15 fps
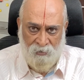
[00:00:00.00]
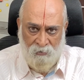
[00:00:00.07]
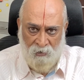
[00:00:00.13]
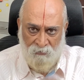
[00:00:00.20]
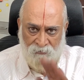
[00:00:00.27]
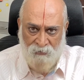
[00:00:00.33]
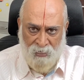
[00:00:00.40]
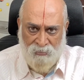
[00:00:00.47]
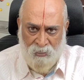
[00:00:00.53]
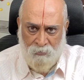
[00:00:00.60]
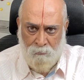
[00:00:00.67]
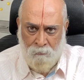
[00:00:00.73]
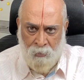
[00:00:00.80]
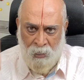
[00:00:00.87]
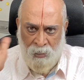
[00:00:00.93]
It will
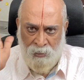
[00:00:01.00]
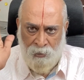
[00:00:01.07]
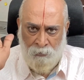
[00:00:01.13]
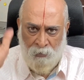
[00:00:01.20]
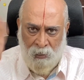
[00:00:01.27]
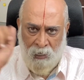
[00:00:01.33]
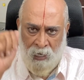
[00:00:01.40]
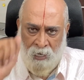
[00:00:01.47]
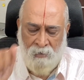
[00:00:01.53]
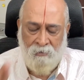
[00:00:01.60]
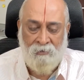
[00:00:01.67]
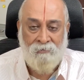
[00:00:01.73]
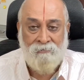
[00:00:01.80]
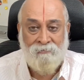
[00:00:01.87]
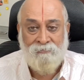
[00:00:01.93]
first burn your
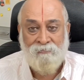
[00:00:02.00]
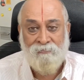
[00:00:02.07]
hand,